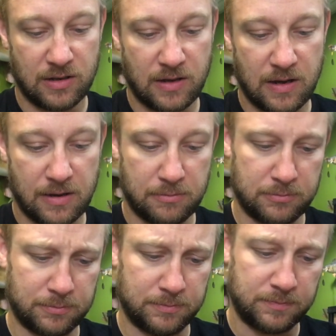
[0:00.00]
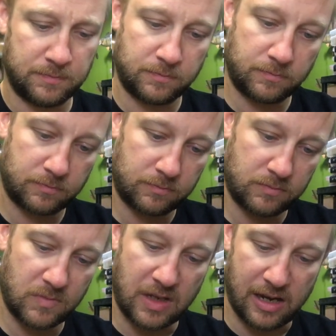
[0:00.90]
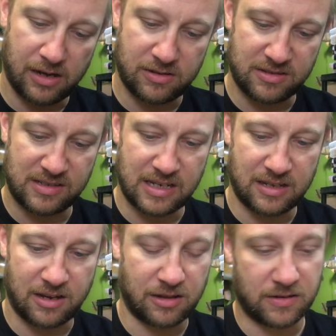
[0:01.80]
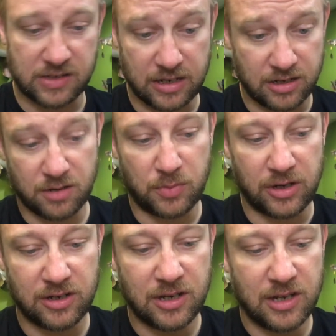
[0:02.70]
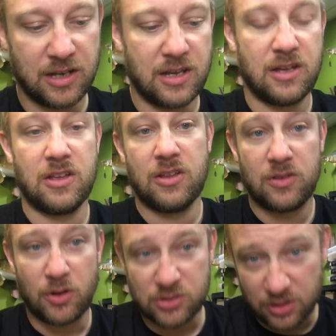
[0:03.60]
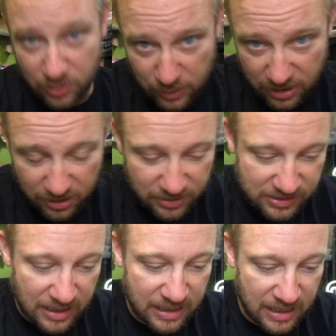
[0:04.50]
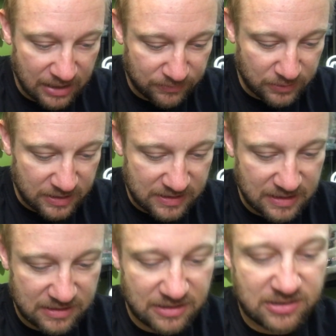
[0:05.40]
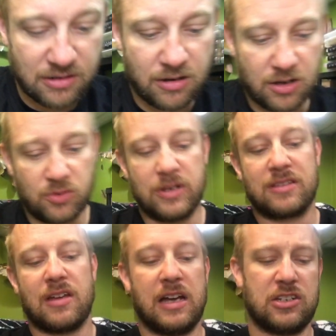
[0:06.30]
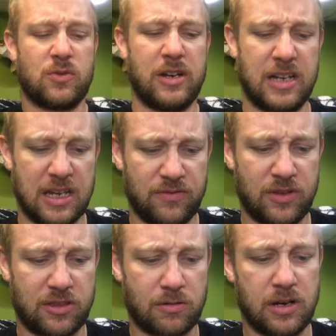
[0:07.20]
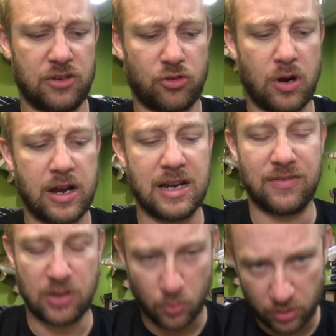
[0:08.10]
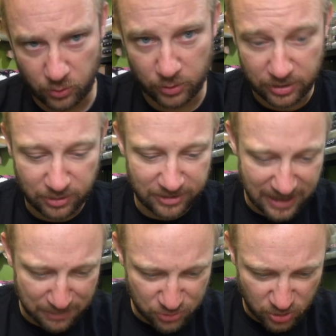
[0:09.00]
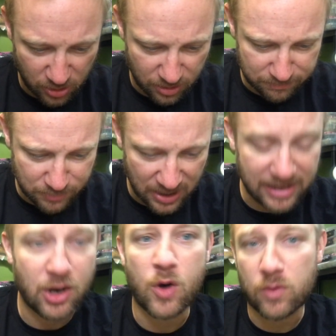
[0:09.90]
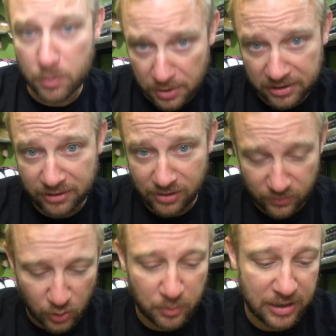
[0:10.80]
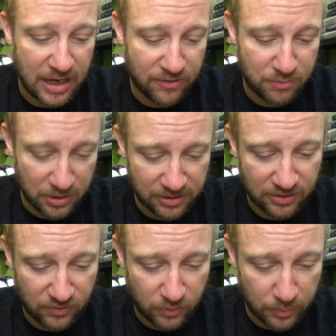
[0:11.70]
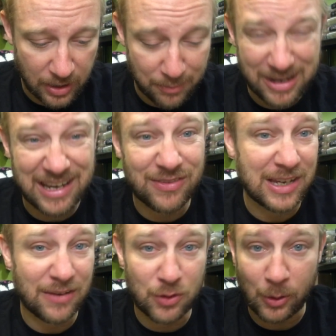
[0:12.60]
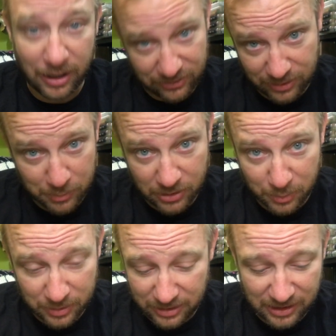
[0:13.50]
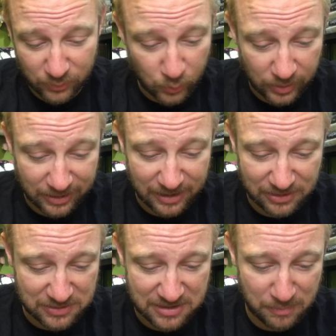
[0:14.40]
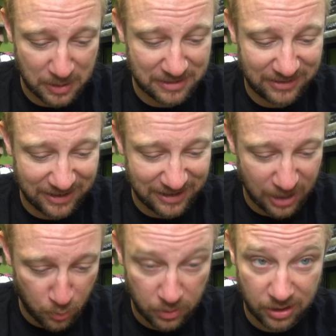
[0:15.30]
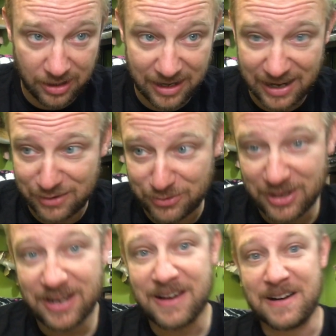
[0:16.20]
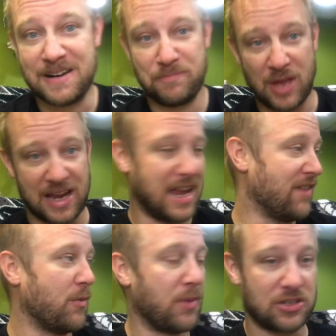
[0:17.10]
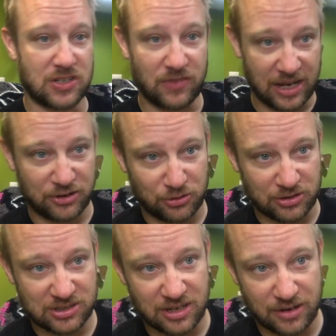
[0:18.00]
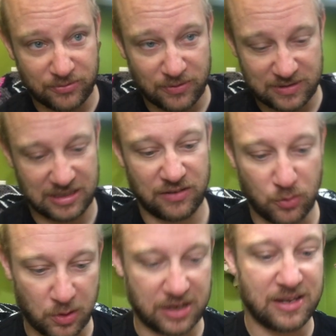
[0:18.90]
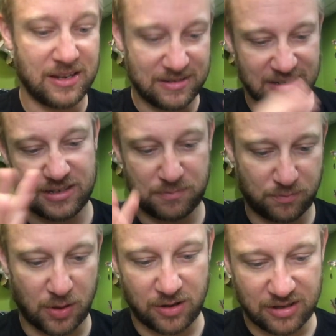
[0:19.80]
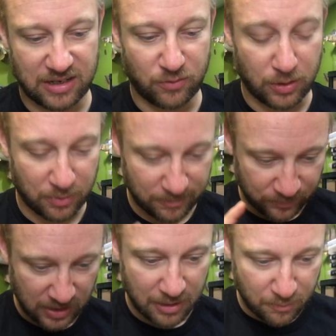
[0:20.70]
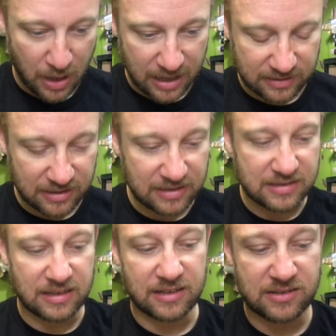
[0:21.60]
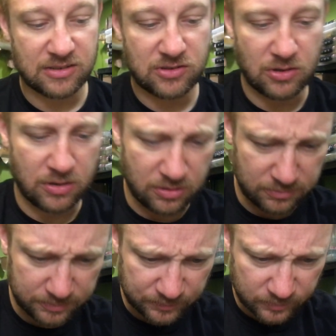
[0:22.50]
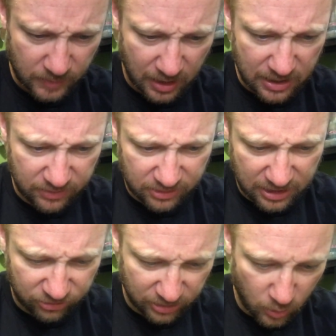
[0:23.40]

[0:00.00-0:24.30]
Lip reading: Yeah, it doesn't say the colors on here, but those are the three colors I have for this season to start out with. I just wanted to give the three a try. If they work really good, I'm sure I'll buy an overabundance of them and have millions of them. I might even give you guys some of them in the giveaway. It just depends on how many I have. I have a bunch of extra stuff to give away. That's part of the giveaway, but back to these things. So I haven't actually